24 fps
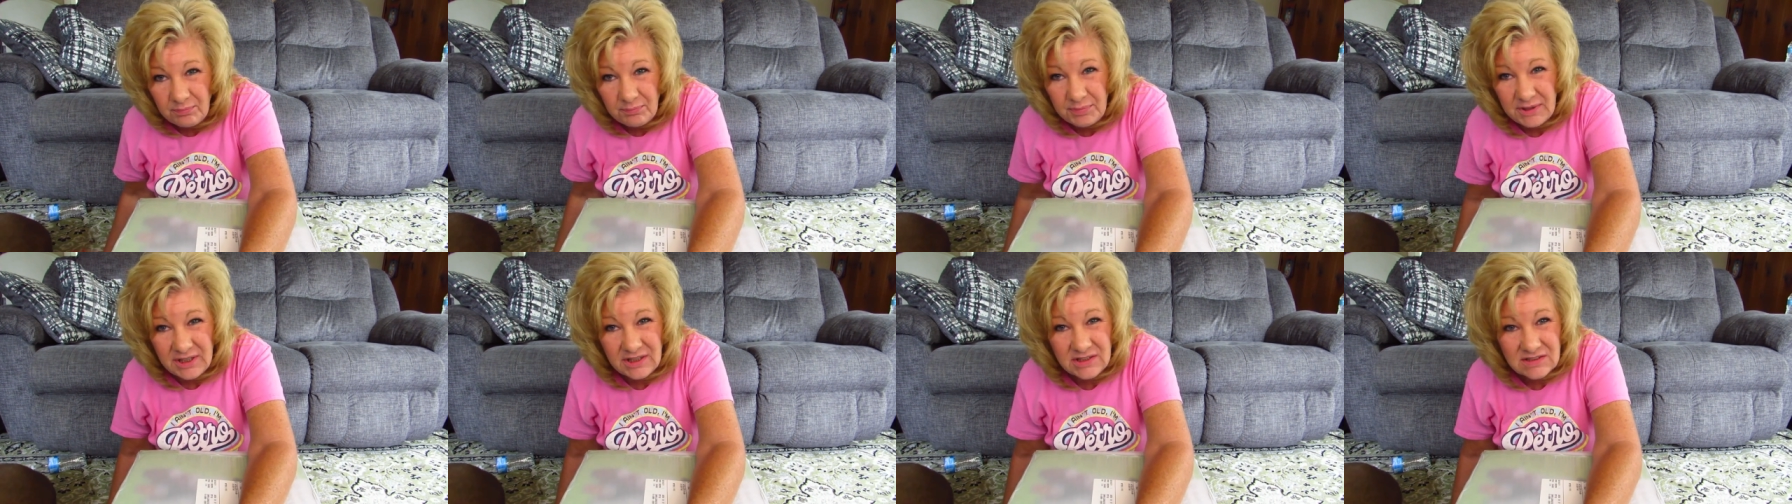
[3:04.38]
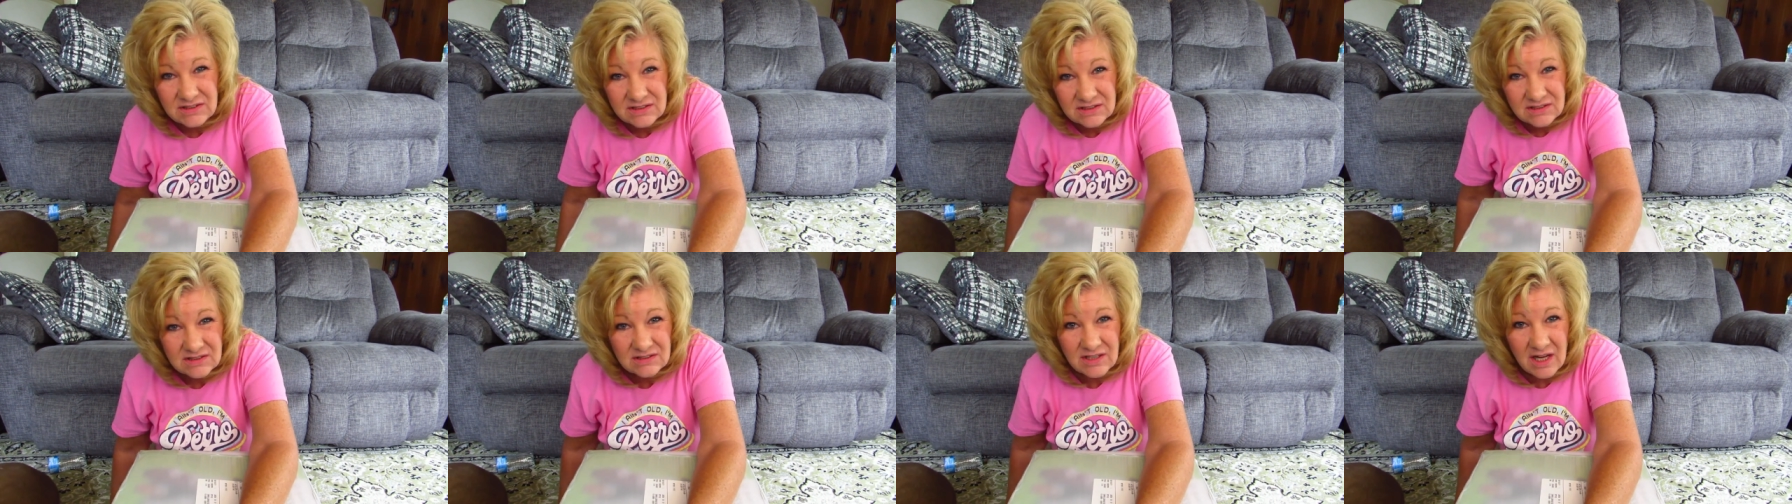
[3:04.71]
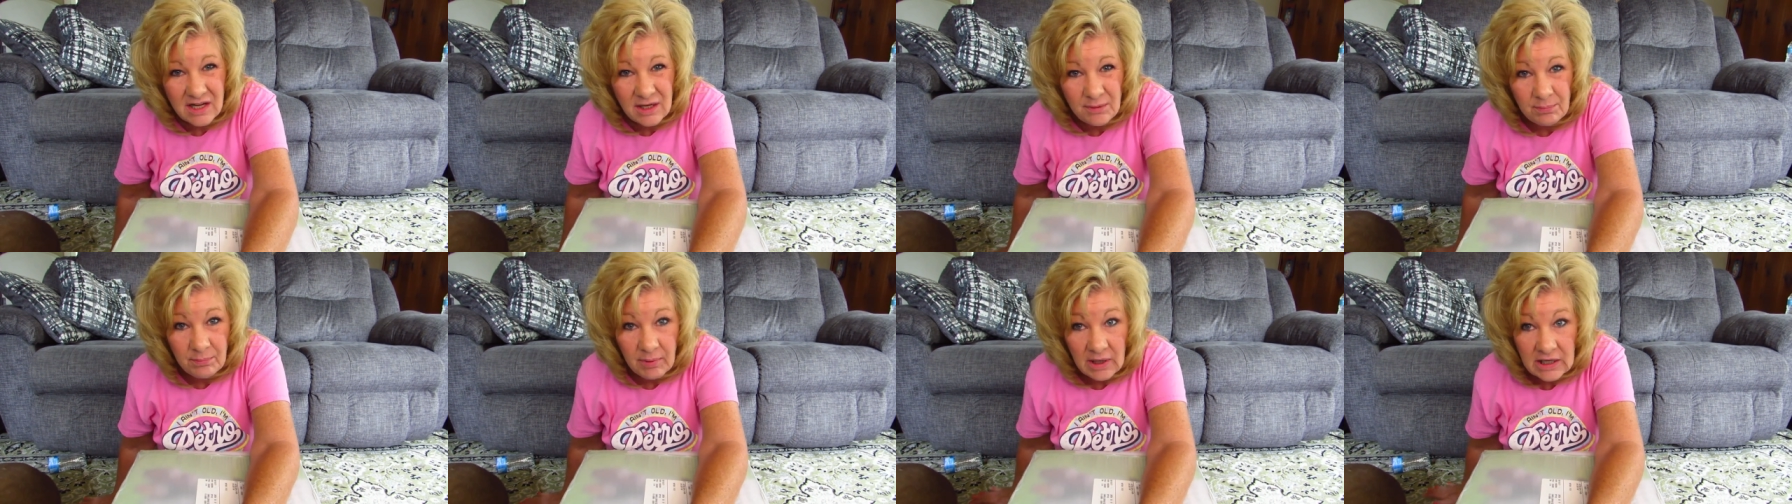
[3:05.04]
piece
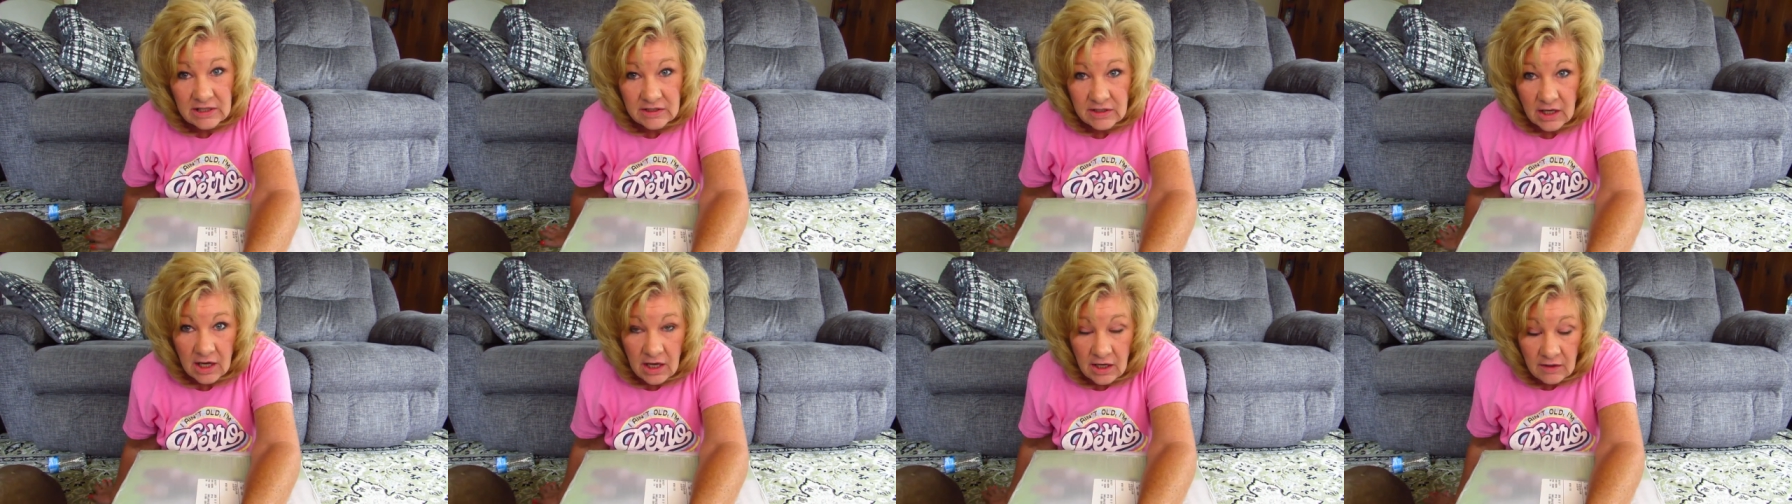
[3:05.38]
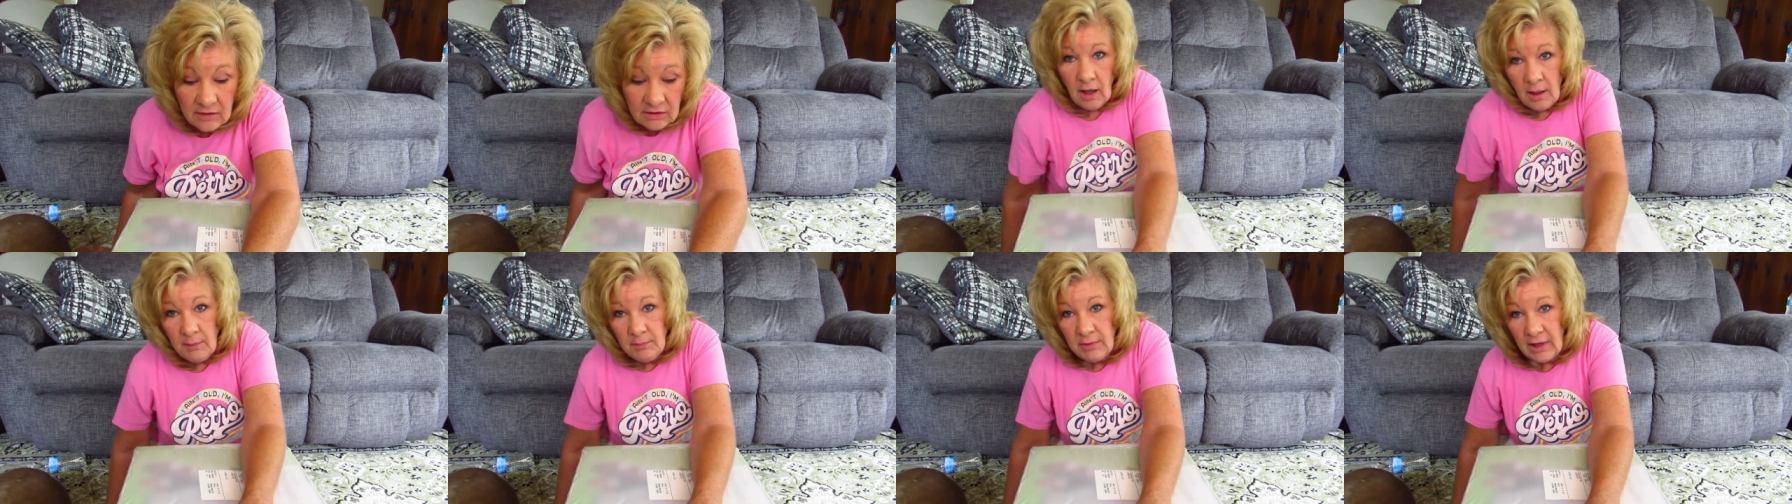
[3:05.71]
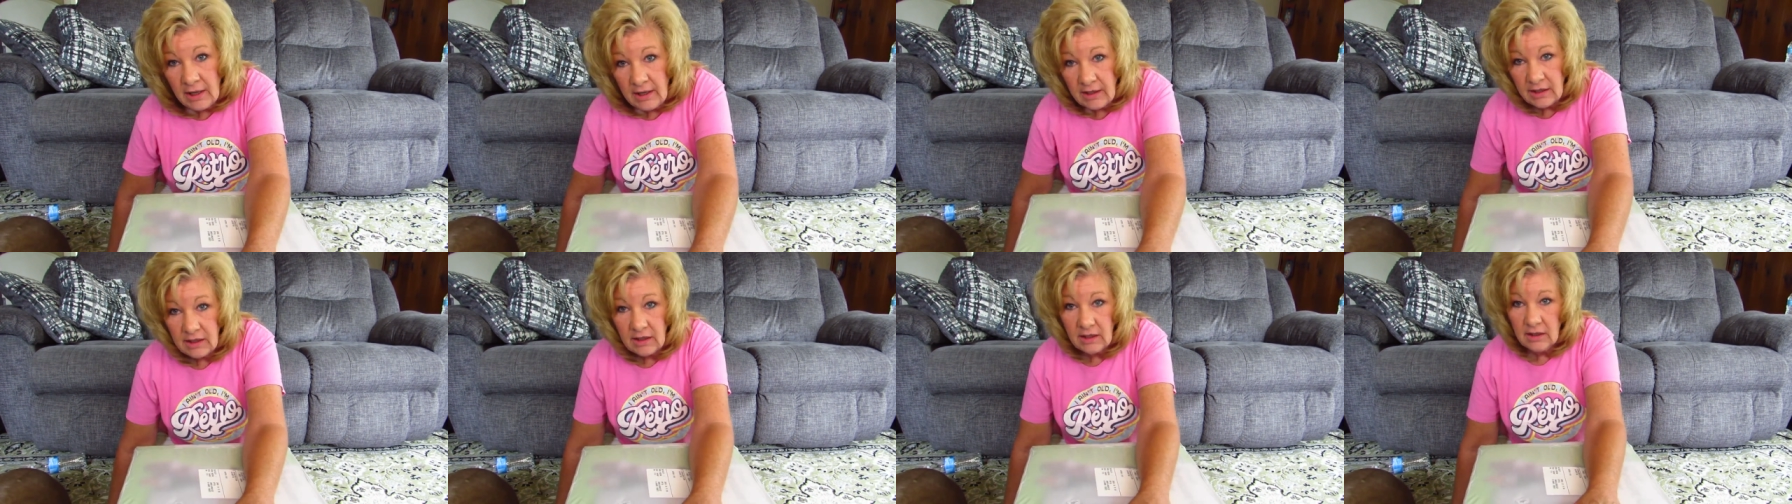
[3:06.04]
8x10. I'm
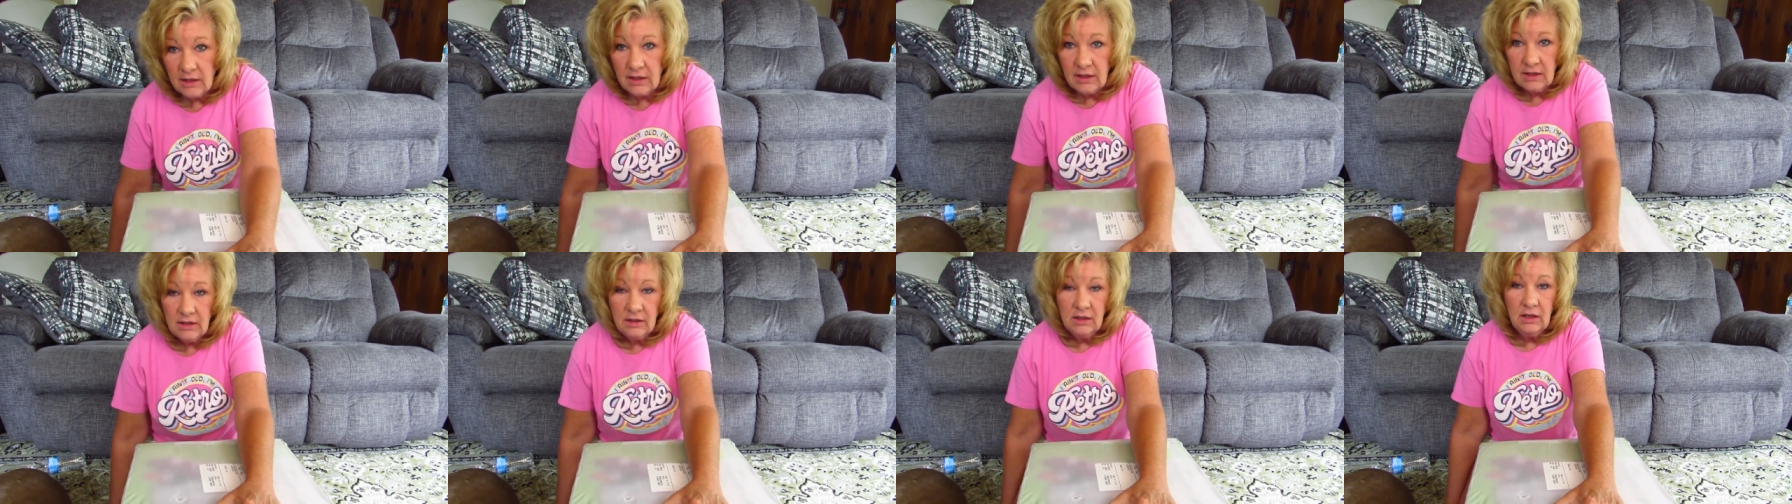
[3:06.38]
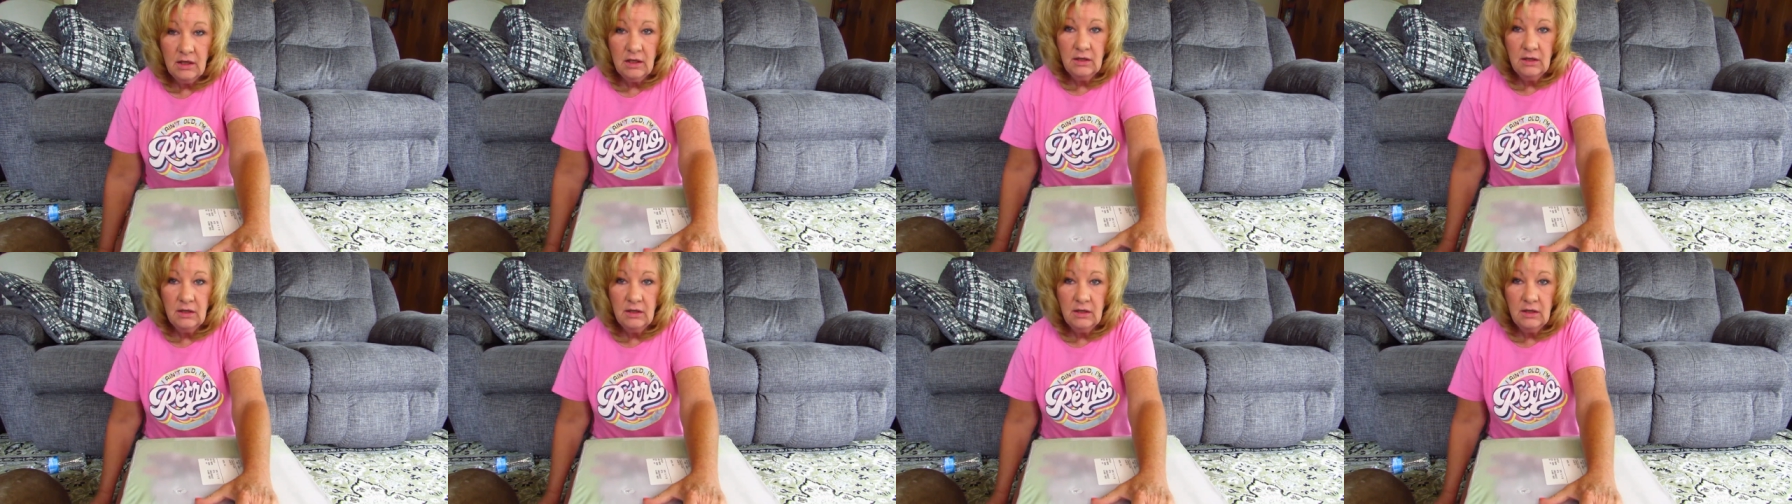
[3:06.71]
liking it.